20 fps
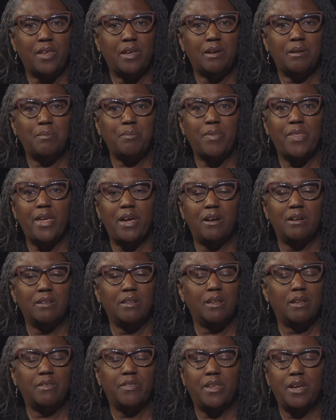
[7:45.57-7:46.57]
them, they're,
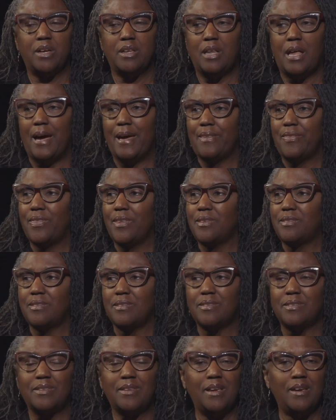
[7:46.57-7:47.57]
they're like, this
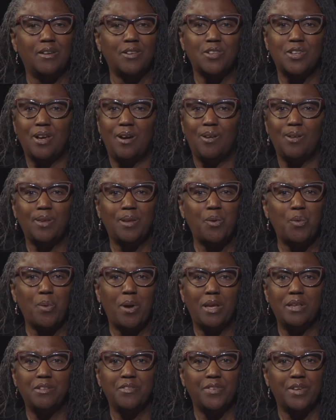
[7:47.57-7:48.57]
is still totally
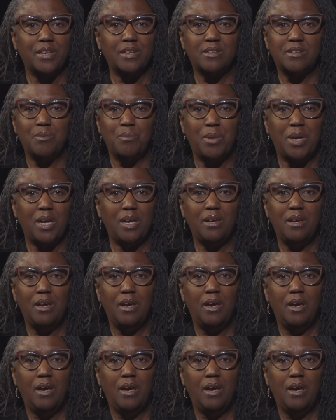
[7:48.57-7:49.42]
relevant to me.